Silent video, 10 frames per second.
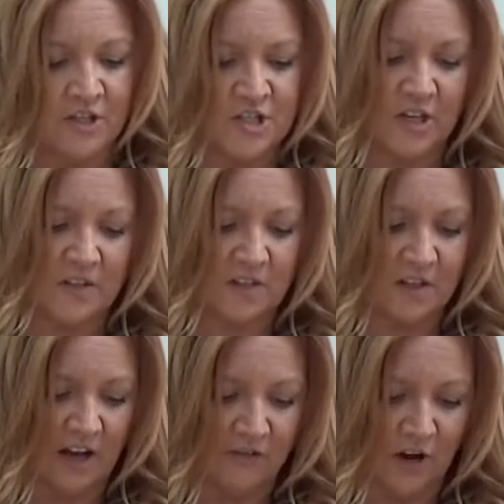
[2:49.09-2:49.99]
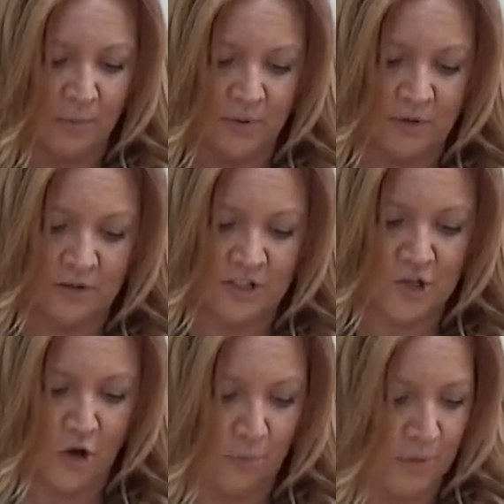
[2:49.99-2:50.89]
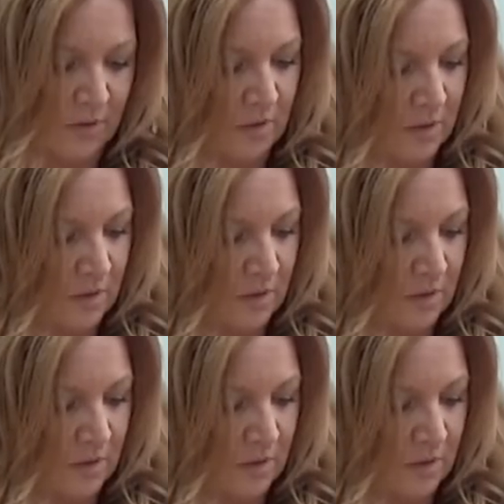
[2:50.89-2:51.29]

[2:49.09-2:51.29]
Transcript: just to cover up the top